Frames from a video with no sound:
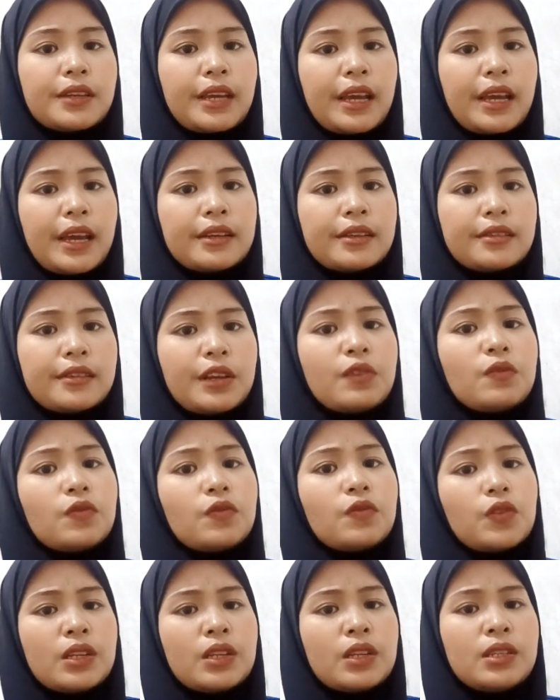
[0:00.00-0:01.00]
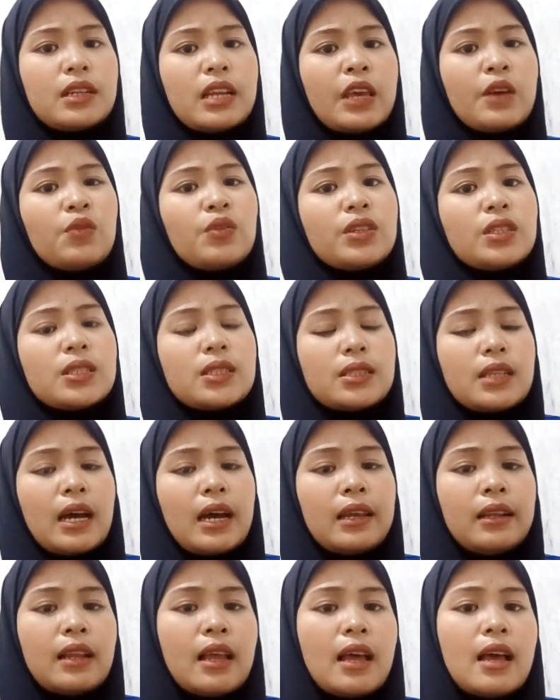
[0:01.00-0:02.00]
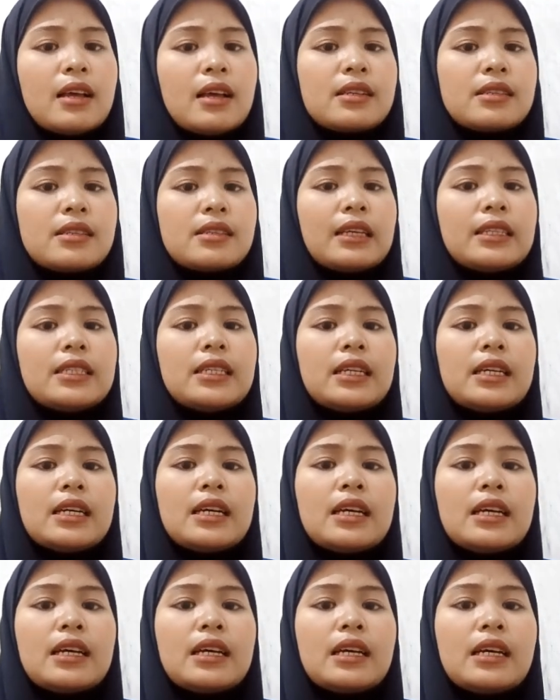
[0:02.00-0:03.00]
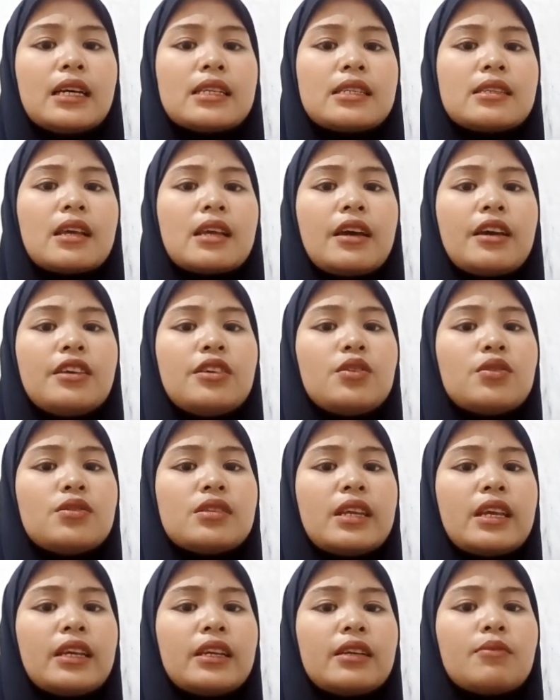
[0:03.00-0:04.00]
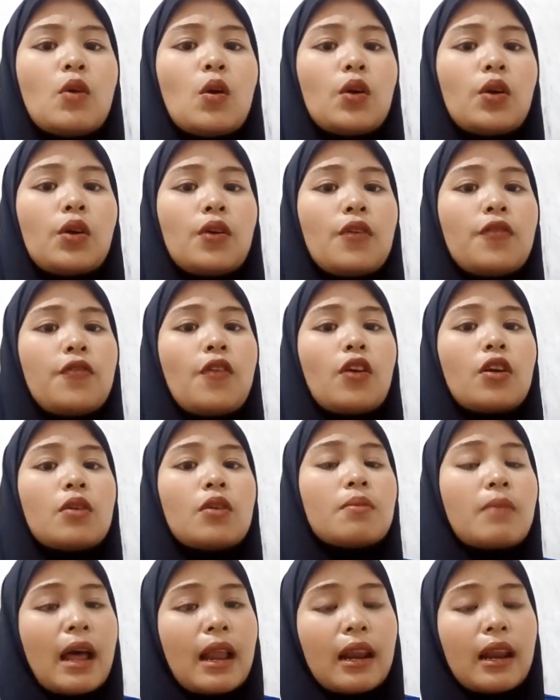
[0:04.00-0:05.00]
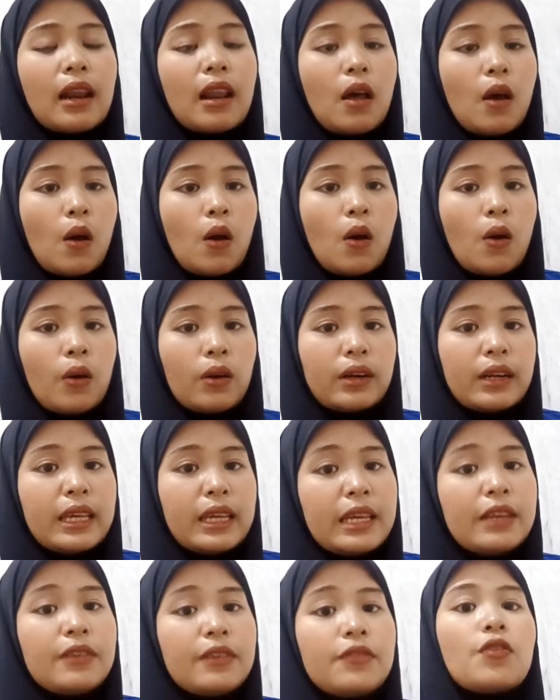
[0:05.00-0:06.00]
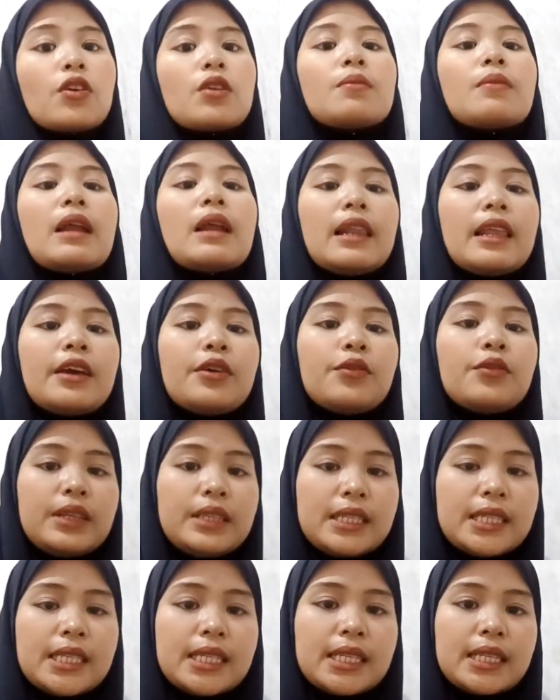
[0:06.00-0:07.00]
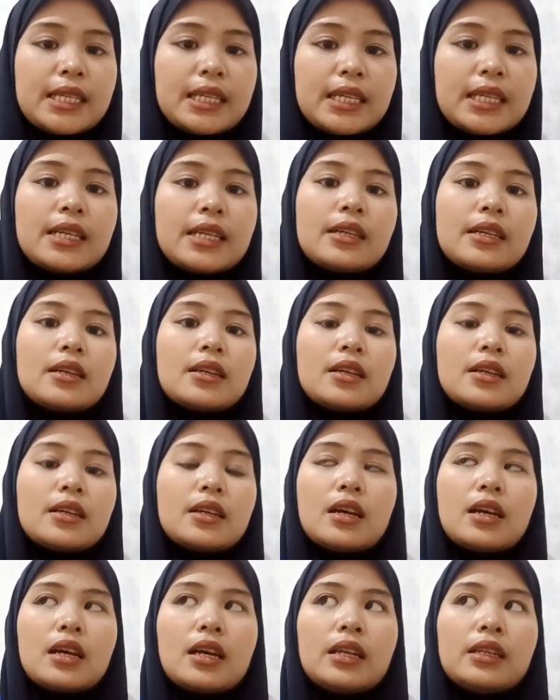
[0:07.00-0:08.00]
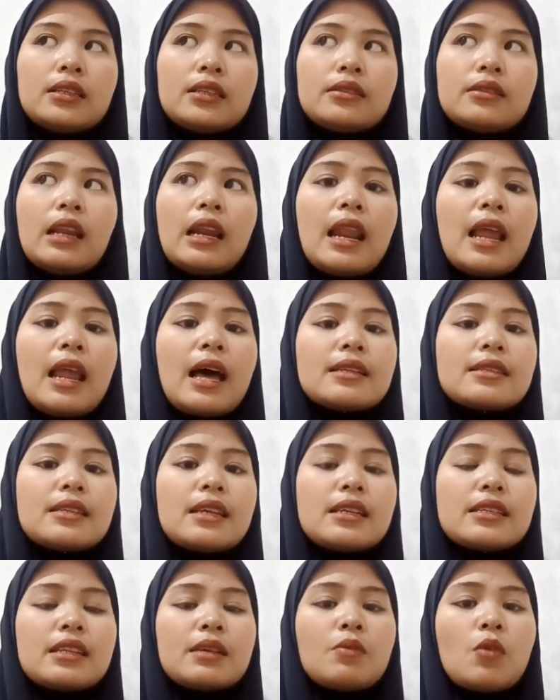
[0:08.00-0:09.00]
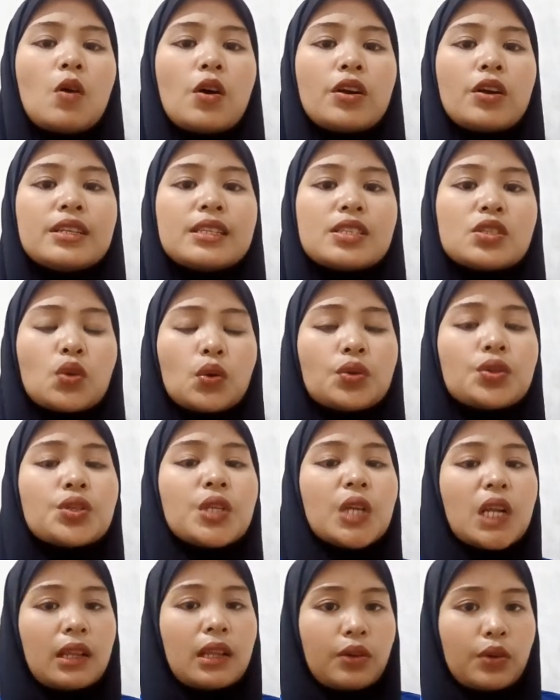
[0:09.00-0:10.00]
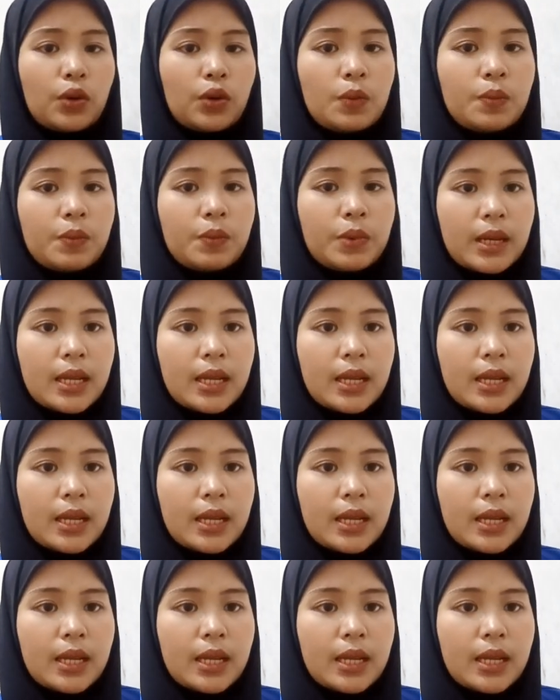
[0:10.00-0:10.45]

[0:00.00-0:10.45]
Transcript: can influence language style such as using more formal or informal language. And the last is about the social group.